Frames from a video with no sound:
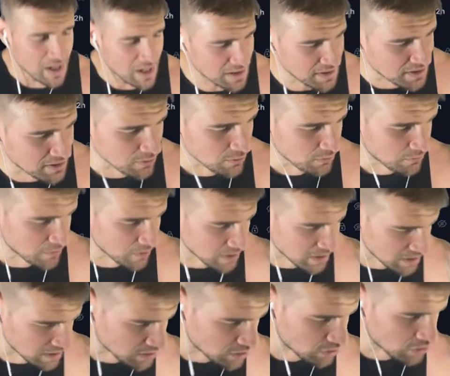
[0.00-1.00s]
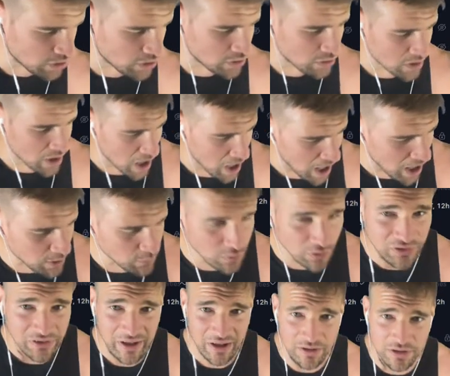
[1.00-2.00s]
It's so funny, you know, I
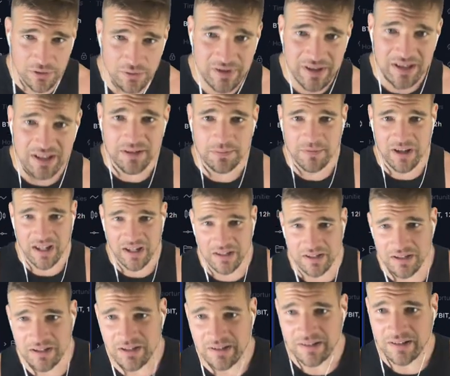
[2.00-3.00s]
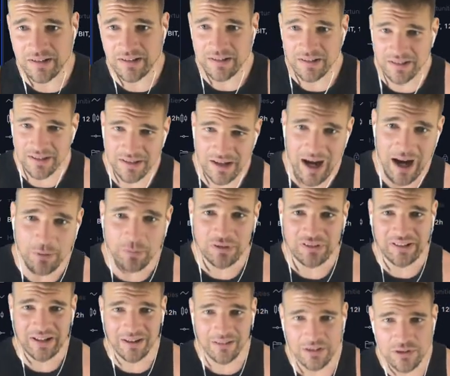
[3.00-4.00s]
will tell you this, man. I will
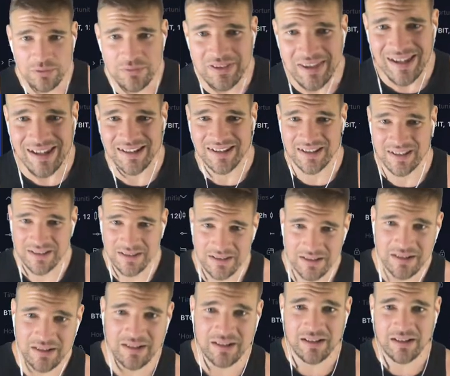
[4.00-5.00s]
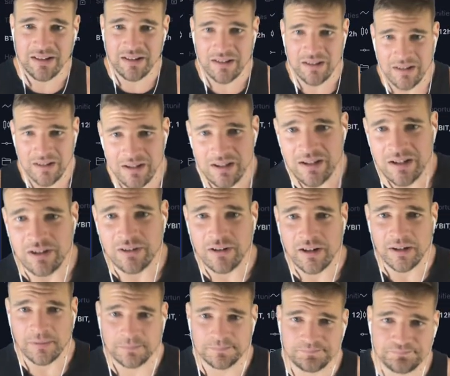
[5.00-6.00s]
tell you this, all
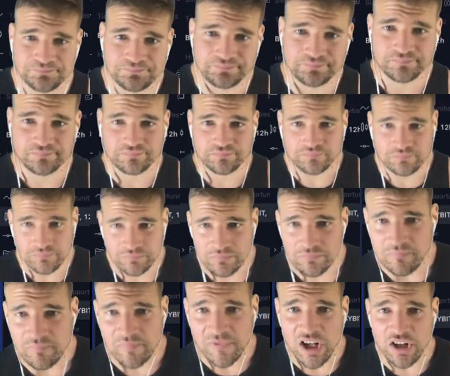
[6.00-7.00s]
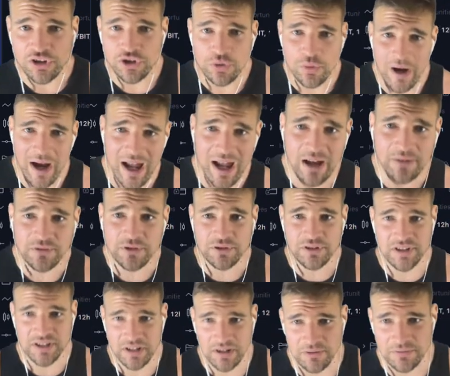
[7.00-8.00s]
right? You have
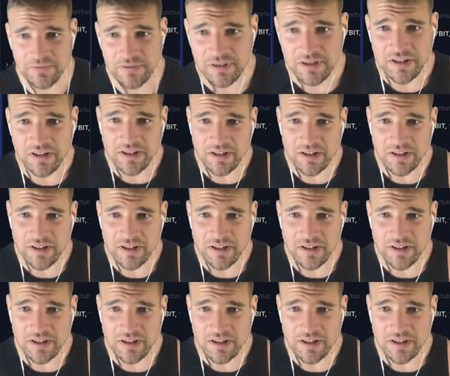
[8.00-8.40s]
yourself